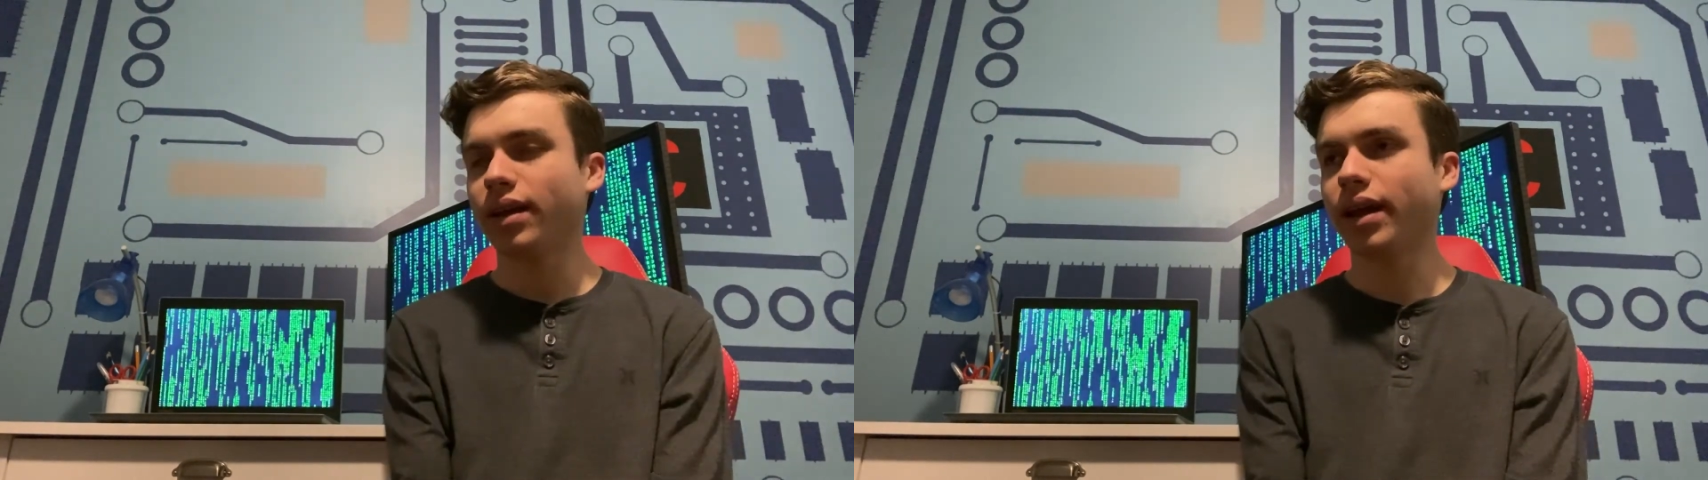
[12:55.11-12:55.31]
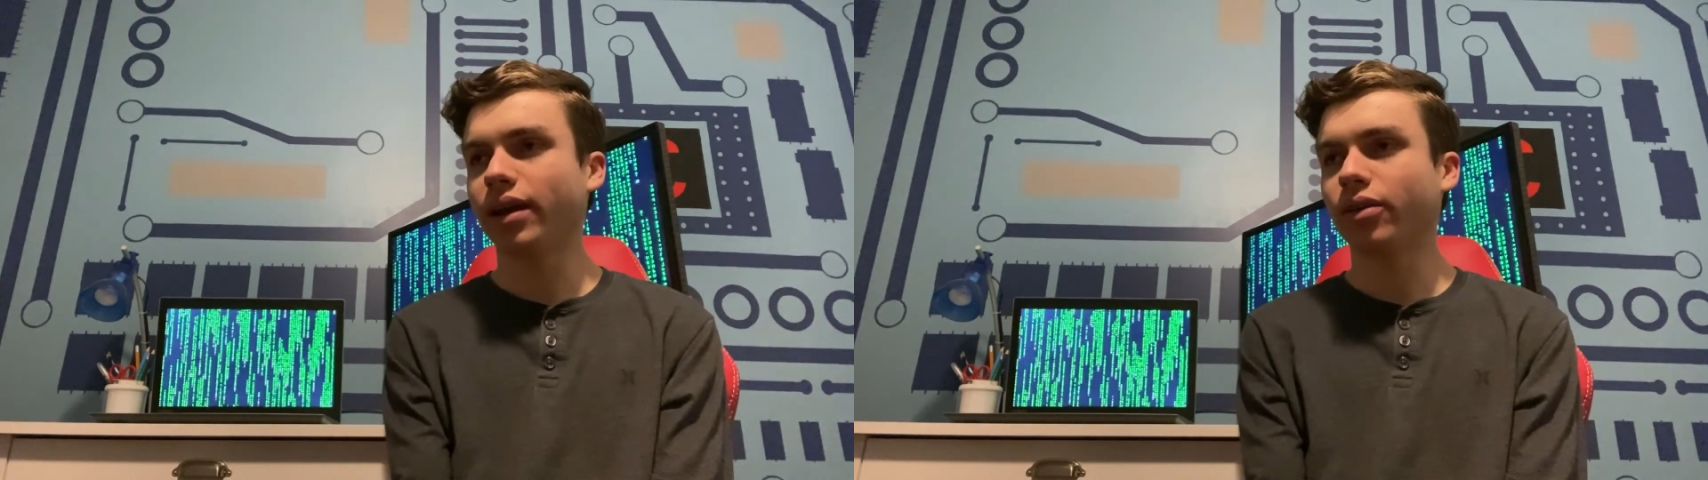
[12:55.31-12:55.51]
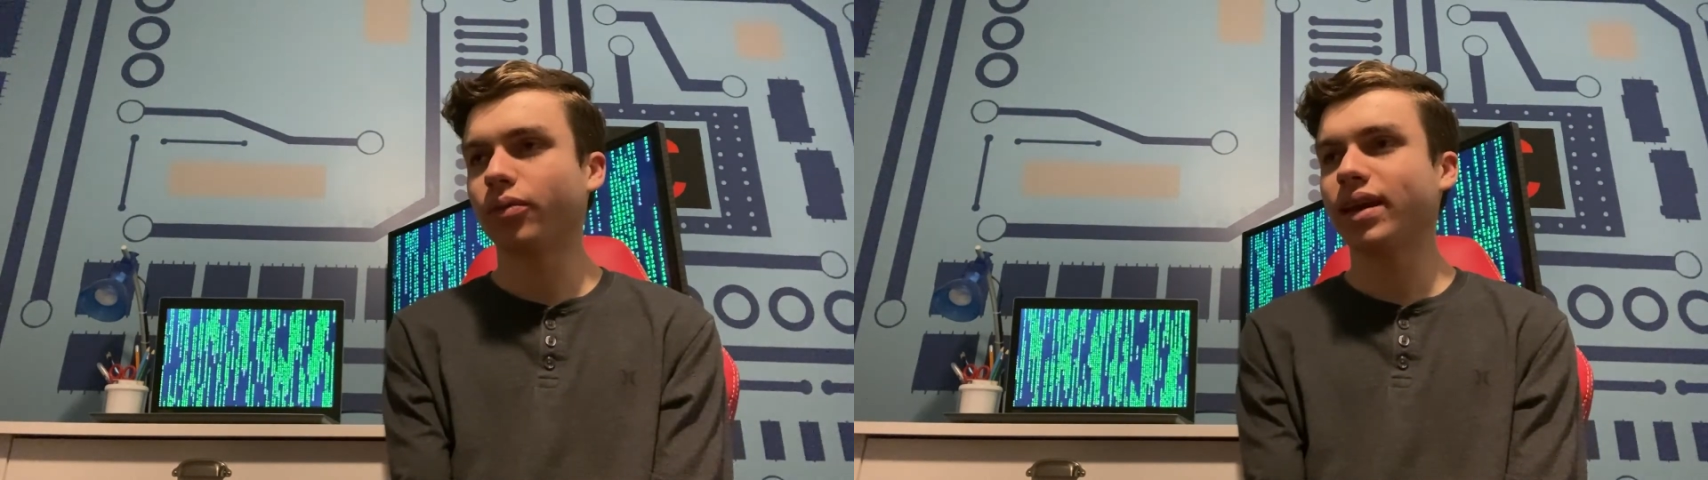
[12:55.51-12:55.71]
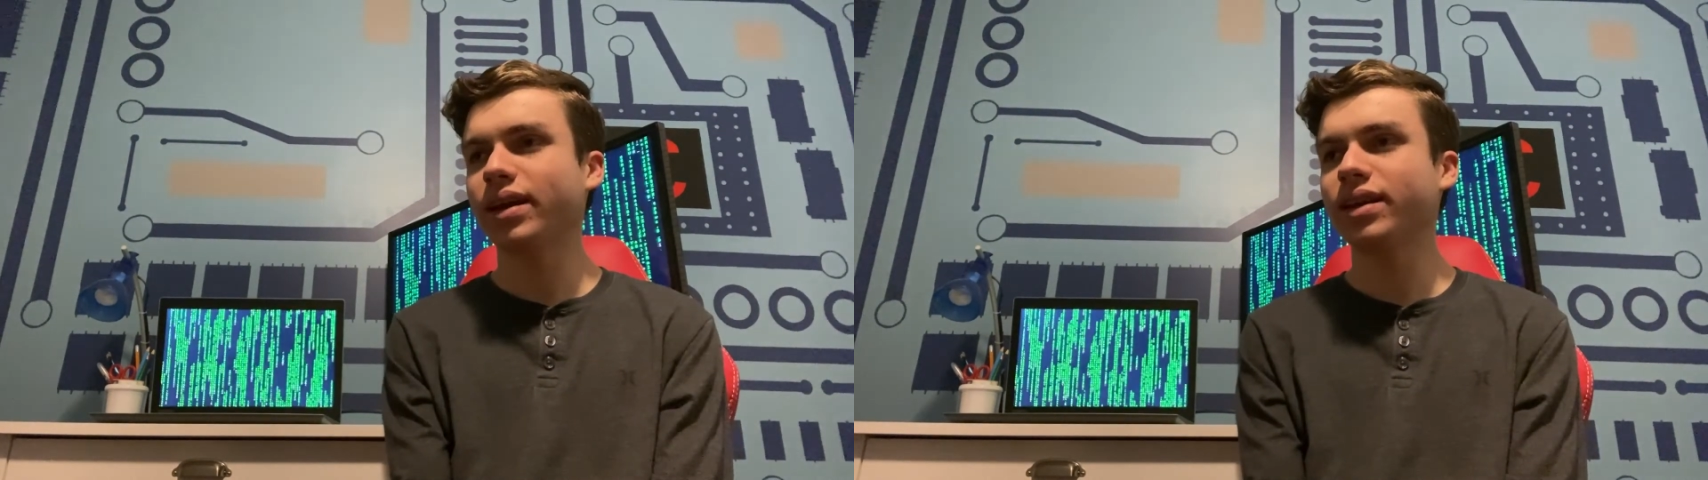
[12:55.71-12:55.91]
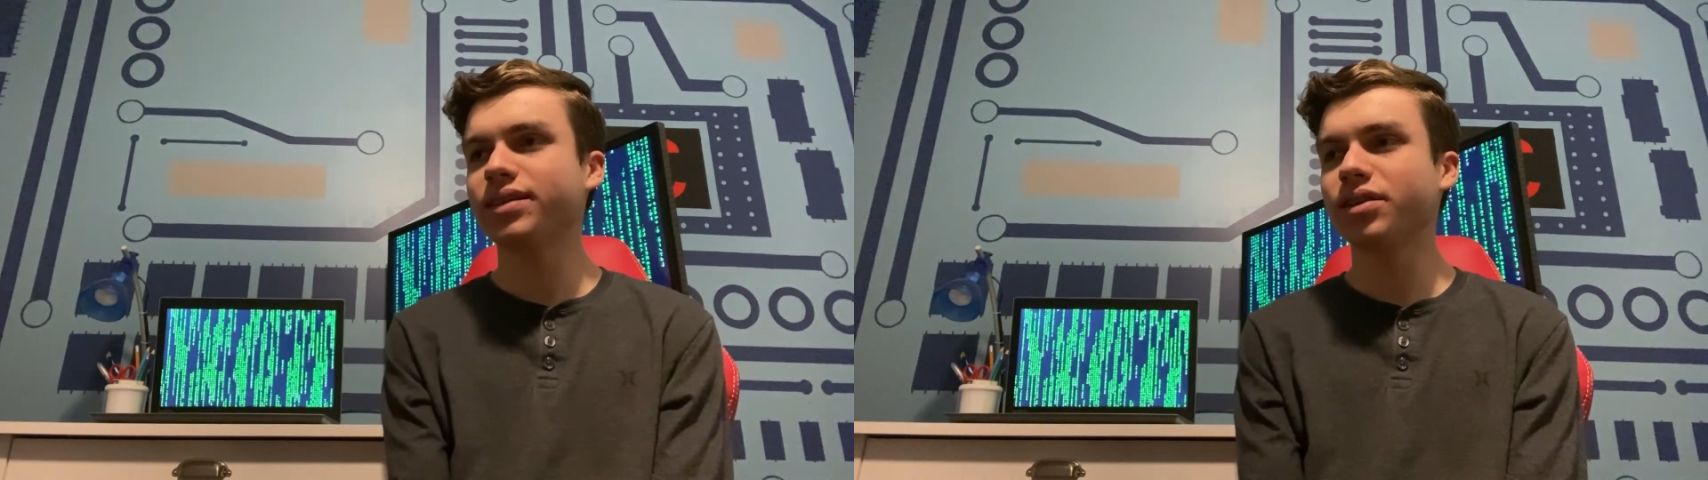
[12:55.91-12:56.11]
Now, an
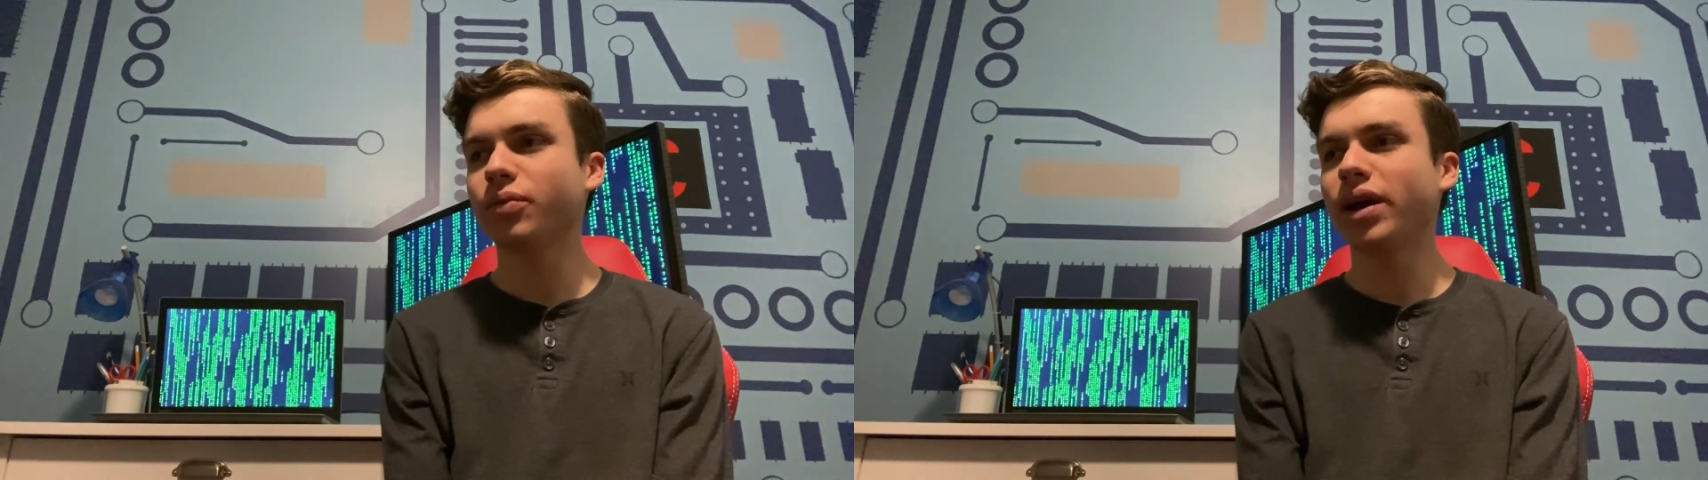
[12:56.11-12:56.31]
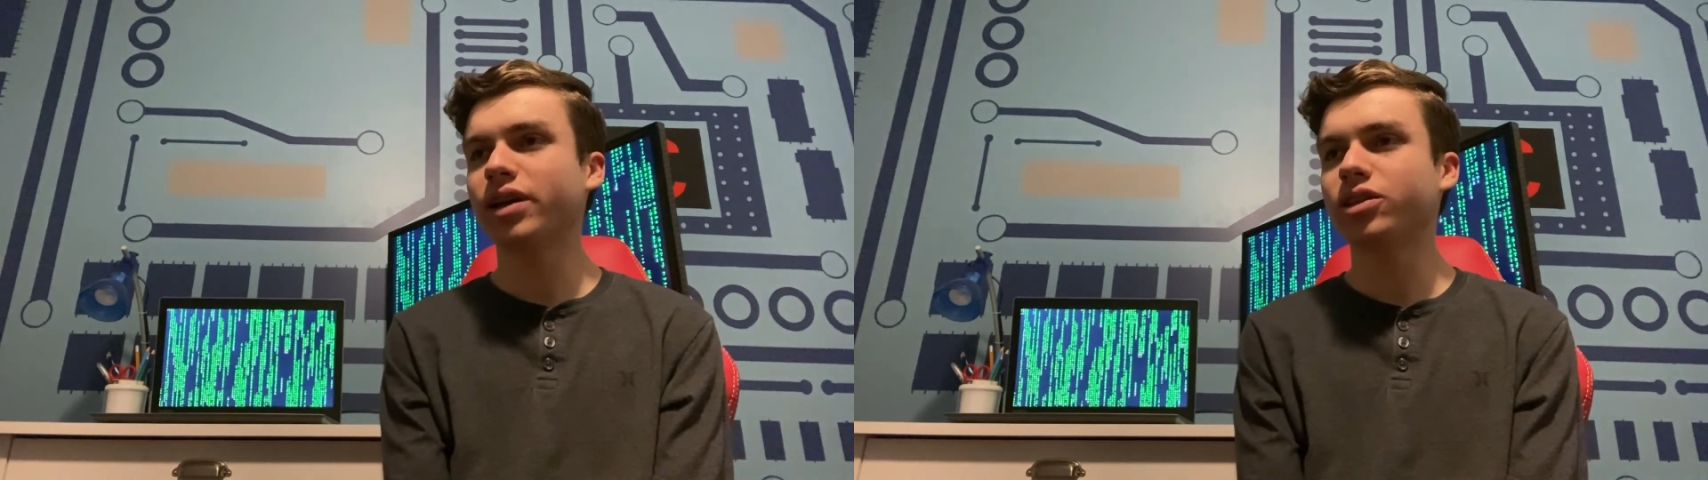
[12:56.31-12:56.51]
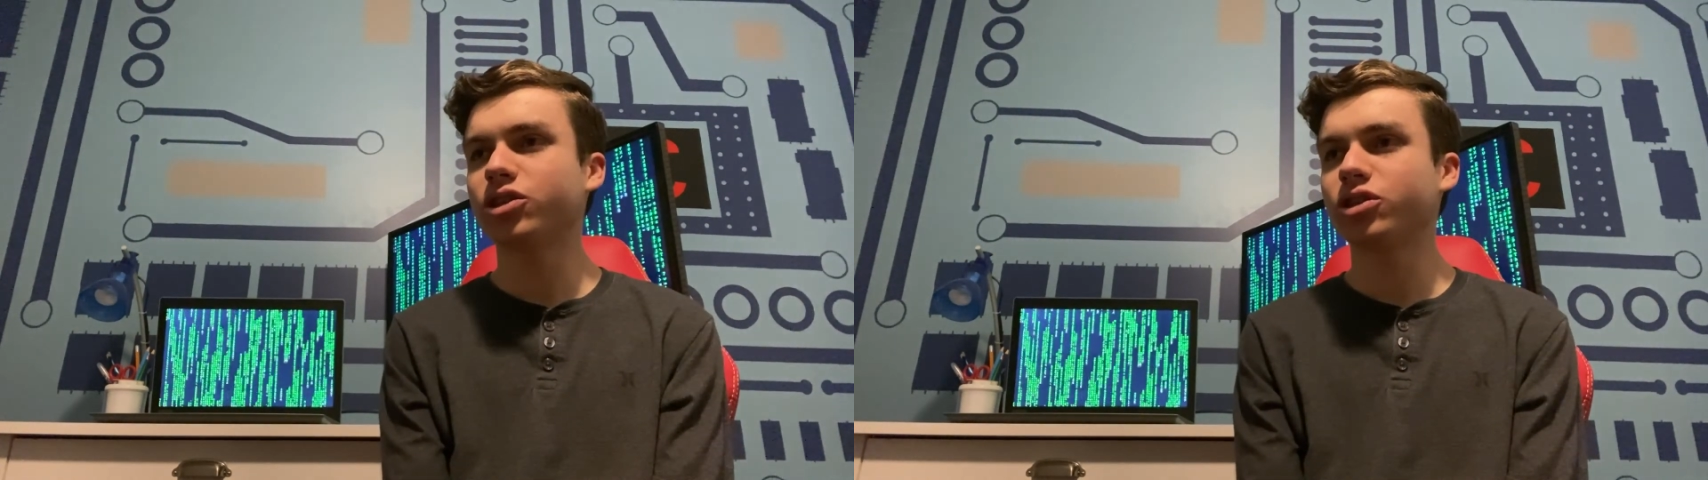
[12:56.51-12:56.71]
easy way to